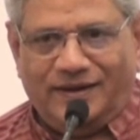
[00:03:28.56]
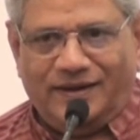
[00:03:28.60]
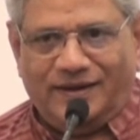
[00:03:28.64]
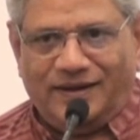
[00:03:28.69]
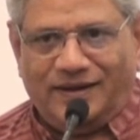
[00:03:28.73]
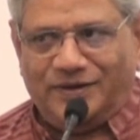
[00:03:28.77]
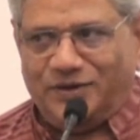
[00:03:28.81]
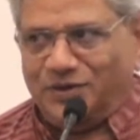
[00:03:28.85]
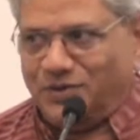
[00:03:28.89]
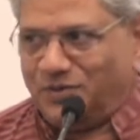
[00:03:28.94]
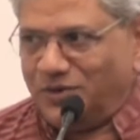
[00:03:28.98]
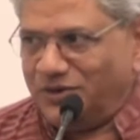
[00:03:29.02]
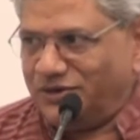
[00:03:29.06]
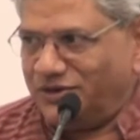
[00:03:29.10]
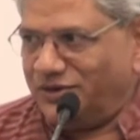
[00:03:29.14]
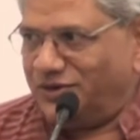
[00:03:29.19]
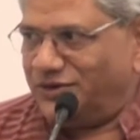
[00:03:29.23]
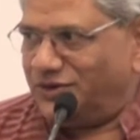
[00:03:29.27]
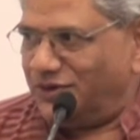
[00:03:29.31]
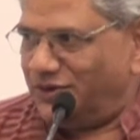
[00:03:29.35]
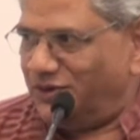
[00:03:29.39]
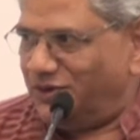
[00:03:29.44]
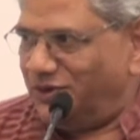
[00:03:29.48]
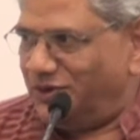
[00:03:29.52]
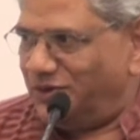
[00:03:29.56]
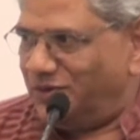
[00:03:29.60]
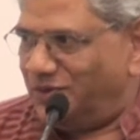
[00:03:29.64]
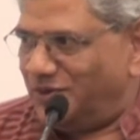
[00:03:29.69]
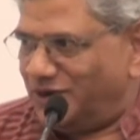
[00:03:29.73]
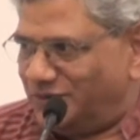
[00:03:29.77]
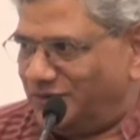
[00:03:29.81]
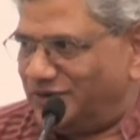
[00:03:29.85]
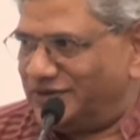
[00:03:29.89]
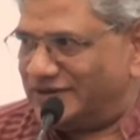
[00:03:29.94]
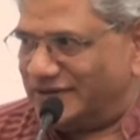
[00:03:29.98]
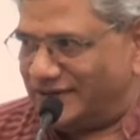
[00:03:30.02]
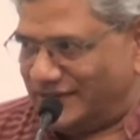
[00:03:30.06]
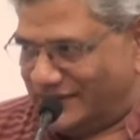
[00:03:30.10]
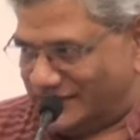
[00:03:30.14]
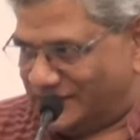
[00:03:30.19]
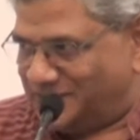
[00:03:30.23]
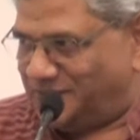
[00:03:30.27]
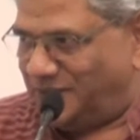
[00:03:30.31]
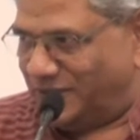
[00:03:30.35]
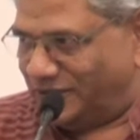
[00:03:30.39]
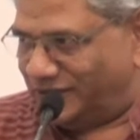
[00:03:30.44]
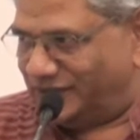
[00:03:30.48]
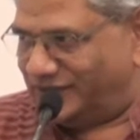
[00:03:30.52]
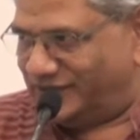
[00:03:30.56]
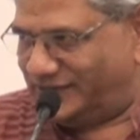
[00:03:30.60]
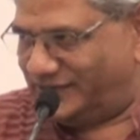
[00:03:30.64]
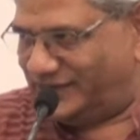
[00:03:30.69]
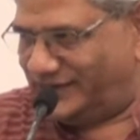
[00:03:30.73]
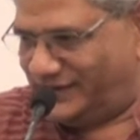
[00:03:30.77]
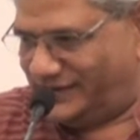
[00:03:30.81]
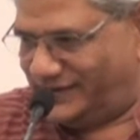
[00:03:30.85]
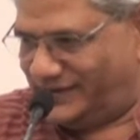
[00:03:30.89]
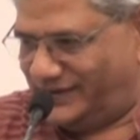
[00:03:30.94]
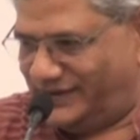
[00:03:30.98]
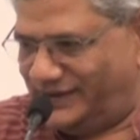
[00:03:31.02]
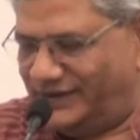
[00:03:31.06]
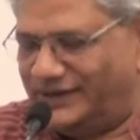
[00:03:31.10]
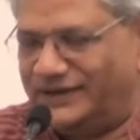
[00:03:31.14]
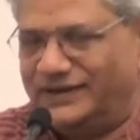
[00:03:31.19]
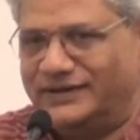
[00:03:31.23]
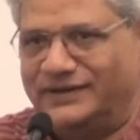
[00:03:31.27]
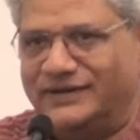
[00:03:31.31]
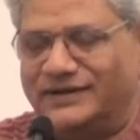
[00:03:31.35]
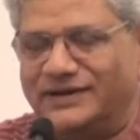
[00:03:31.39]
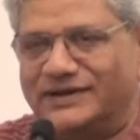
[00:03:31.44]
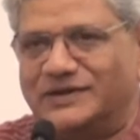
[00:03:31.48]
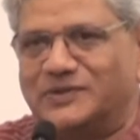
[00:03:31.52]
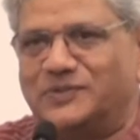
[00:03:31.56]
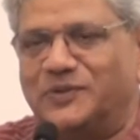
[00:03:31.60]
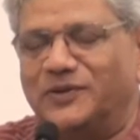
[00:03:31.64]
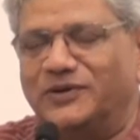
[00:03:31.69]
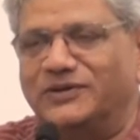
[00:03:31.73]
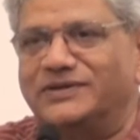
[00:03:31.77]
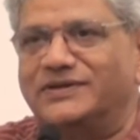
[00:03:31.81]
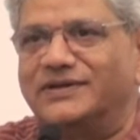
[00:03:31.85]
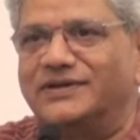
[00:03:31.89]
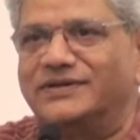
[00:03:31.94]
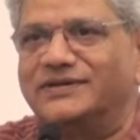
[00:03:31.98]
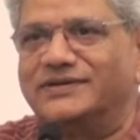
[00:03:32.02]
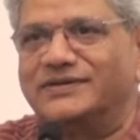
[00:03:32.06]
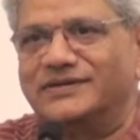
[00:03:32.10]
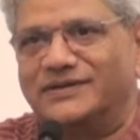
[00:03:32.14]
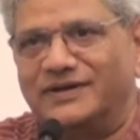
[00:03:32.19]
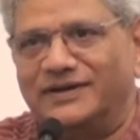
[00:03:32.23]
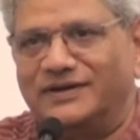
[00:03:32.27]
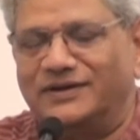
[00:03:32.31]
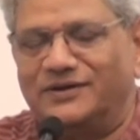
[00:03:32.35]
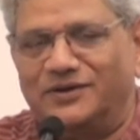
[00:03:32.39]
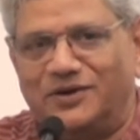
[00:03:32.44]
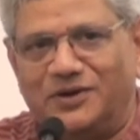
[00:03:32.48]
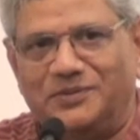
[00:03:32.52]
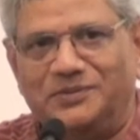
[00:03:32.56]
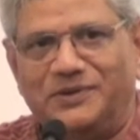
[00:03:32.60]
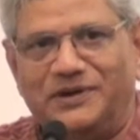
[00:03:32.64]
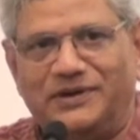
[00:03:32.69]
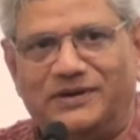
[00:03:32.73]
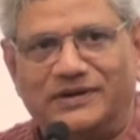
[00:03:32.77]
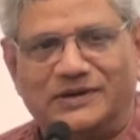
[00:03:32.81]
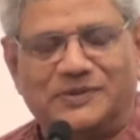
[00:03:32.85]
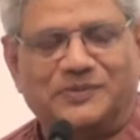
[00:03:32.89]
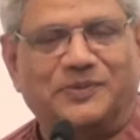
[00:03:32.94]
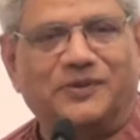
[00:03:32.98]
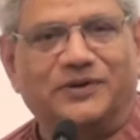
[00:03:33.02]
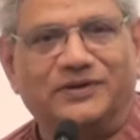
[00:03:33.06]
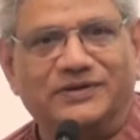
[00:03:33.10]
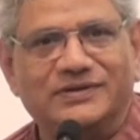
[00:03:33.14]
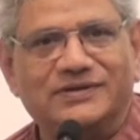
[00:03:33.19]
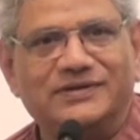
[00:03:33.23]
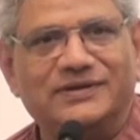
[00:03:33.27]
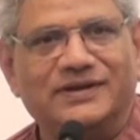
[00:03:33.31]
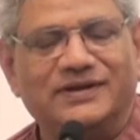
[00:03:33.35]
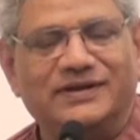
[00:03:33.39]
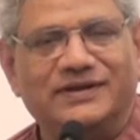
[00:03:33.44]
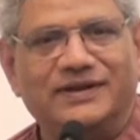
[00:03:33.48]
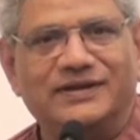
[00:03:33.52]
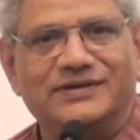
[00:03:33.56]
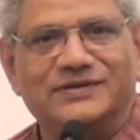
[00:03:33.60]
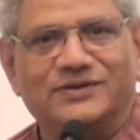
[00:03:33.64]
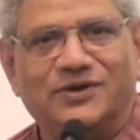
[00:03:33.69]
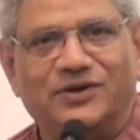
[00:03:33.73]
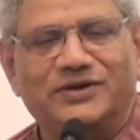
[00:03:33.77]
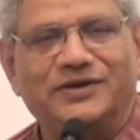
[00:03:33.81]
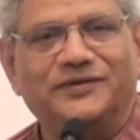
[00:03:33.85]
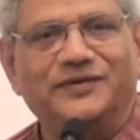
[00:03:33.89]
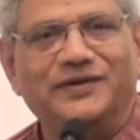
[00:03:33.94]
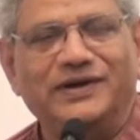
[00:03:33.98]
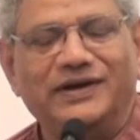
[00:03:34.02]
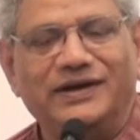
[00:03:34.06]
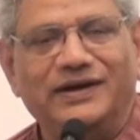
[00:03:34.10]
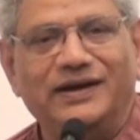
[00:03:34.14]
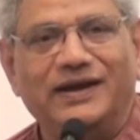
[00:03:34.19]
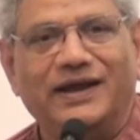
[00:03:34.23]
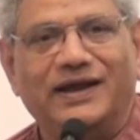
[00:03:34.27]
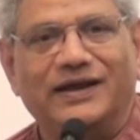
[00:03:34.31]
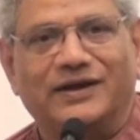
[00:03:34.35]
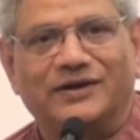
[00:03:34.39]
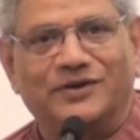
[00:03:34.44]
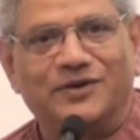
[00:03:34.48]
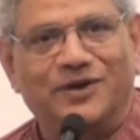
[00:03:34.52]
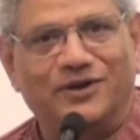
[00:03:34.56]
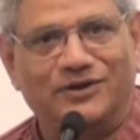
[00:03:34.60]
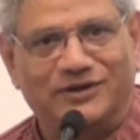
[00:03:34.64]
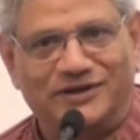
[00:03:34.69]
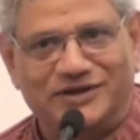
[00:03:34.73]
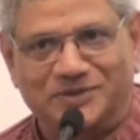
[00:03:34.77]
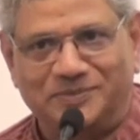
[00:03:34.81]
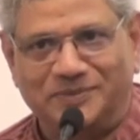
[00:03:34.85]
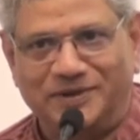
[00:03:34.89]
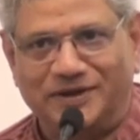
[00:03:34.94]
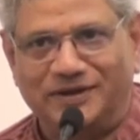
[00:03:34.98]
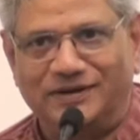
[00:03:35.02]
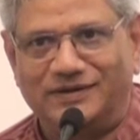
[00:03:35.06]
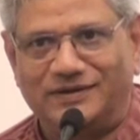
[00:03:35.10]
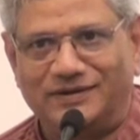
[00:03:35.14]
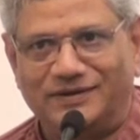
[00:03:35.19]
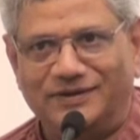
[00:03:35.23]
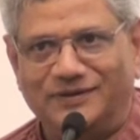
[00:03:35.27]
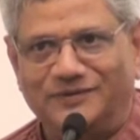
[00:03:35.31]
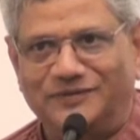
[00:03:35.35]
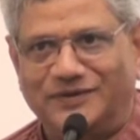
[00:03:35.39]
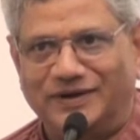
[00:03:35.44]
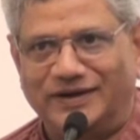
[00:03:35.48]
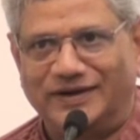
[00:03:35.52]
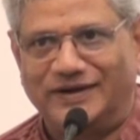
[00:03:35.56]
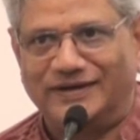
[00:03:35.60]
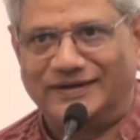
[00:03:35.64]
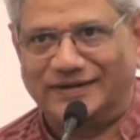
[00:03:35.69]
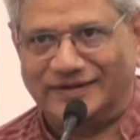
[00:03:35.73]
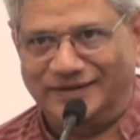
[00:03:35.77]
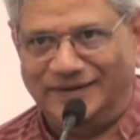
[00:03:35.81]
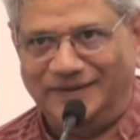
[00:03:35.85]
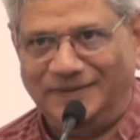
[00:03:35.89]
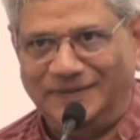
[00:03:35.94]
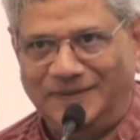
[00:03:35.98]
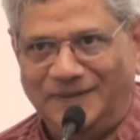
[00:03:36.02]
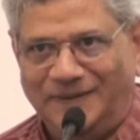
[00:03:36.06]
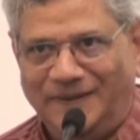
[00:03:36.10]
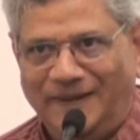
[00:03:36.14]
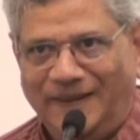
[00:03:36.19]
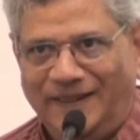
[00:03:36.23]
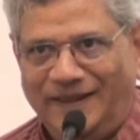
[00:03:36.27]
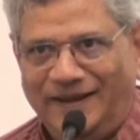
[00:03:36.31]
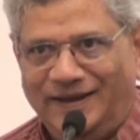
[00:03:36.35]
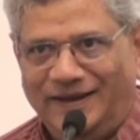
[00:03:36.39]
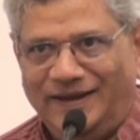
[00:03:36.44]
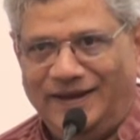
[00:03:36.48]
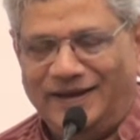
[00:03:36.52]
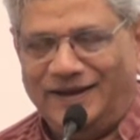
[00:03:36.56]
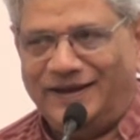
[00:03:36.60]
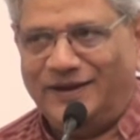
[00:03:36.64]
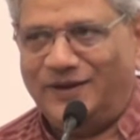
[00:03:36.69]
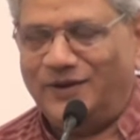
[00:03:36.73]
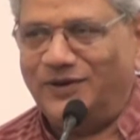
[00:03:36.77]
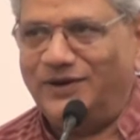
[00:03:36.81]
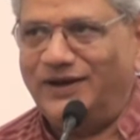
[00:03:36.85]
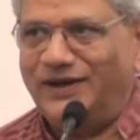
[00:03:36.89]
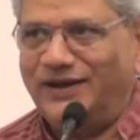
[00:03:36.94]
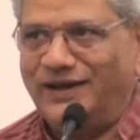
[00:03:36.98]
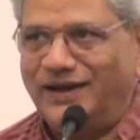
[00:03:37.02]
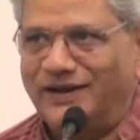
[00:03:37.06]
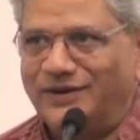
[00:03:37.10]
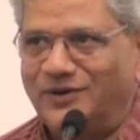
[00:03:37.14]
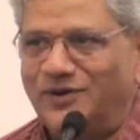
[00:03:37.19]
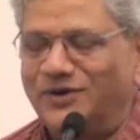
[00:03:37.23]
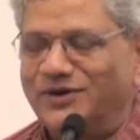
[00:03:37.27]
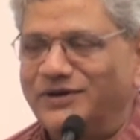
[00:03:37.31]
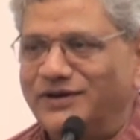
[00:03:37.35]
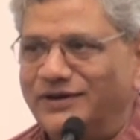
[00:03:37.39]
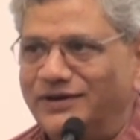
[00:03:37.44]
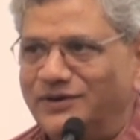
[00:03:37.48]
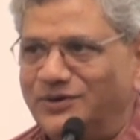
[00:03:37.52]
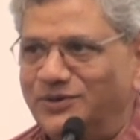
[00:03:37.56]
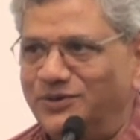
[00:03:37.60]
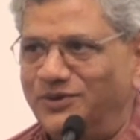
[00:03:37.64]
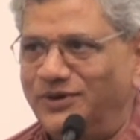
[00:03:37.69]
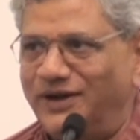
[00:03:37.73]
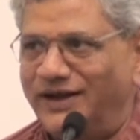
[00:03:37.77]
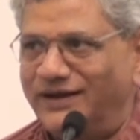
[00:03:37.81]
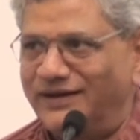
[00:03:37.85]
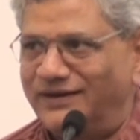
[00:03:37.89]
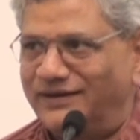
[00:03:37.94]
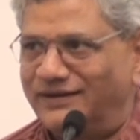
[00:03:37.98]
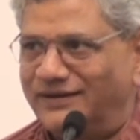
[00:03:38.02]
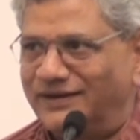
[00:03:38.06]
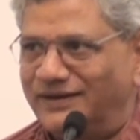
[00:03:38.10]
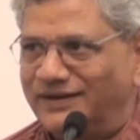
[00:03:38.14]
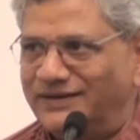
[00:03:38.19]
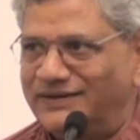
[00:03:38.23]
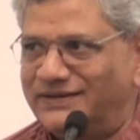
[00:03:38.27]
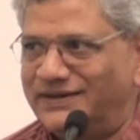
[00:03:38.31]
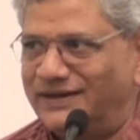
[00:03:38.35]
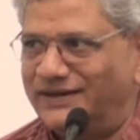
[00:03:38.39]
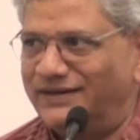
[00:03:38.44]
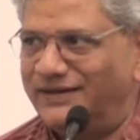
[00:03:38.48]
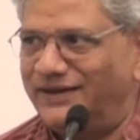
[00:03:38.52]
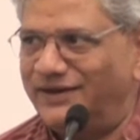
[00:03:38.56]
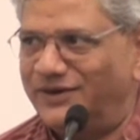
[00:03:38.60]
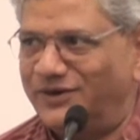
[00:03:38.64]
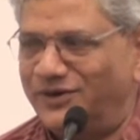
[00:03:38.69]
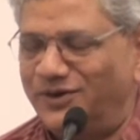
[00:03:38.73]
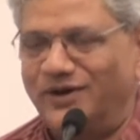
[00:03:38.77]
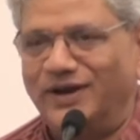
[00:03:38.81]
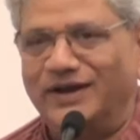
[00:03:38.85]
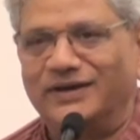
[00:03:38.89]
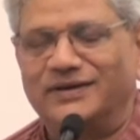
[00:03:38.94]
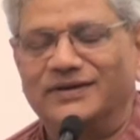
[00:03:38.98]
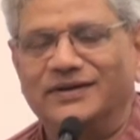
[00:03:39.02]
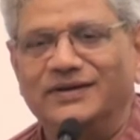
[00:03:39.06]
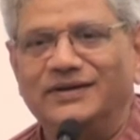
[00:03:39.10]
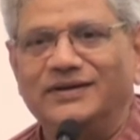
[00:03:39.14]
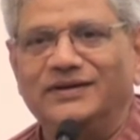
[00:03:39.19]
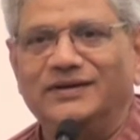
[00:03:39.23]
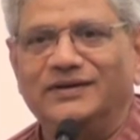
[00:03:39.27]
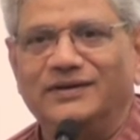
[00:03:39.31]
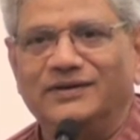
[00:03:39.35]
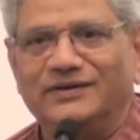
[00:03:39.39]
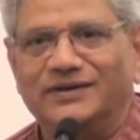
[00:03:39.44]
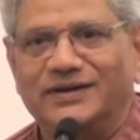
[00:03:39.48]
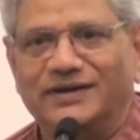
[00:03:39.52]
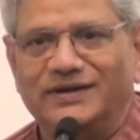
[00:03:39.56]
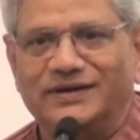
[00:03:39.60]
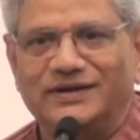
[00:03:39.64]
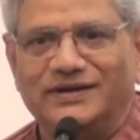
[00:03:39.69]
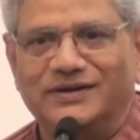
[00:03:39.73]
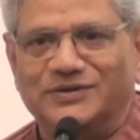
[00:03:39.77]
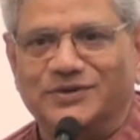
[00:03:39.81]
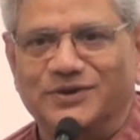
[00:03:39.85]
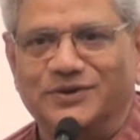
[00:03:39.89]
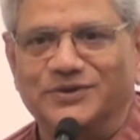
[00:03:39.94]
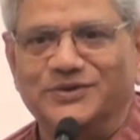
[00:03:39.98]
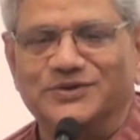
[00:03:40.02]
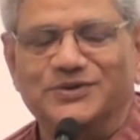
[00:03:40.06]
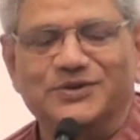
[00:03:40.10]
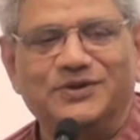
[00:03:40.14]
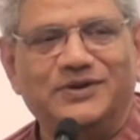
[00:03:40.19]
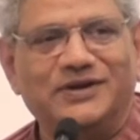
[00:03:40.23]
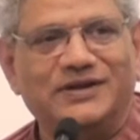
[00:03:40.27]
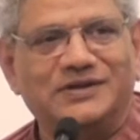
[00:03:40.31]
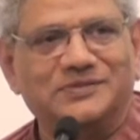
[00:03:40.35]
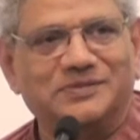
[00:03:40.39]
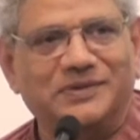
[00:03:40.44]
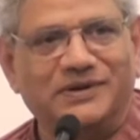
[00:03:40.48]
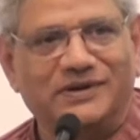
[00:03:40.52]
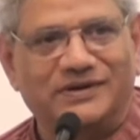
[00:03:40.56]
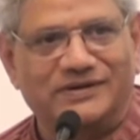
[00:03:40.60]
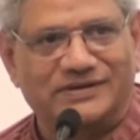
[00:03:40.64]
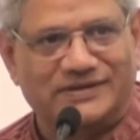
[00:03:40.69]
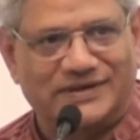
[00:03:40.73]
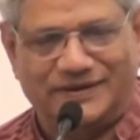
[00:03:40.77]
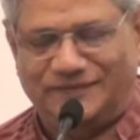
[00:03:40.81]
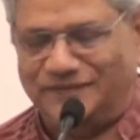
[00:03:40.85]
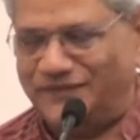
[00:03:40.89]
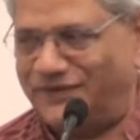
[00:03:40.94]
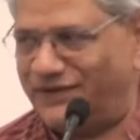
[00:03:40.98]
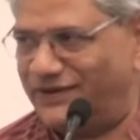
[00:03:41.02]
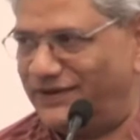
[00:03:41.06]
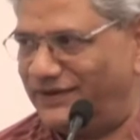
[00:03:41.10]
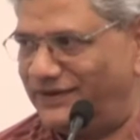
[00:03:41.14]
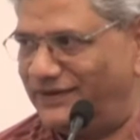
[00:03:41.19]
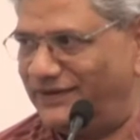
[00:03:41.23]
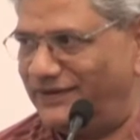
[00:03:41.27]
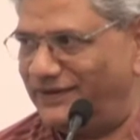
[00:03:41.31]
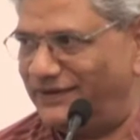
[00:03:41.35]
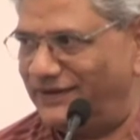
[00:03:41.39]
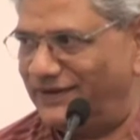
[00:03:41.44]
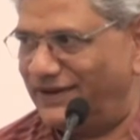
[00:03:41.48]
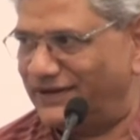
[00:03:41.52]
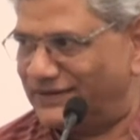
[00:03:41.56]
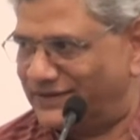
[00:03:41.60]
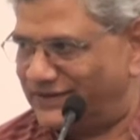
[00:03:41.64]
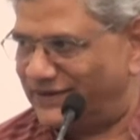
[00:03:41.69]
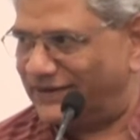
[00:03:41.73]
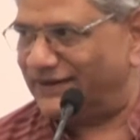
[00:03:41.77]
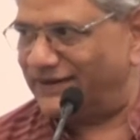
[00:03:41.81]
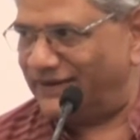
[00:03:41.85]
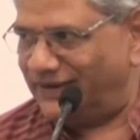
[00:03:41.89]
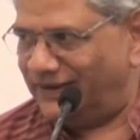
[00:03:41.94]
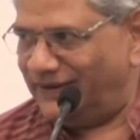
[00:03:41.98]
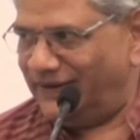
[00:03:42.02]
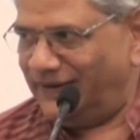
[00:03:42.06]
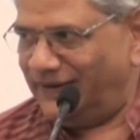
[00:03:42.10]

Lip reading: And you wanted to know what was the response. And the response is the normal response, that there is not even an acknowledgement of the letter. Only I got a two-line thing saying that your letter dated so-and-so has been received. That's it.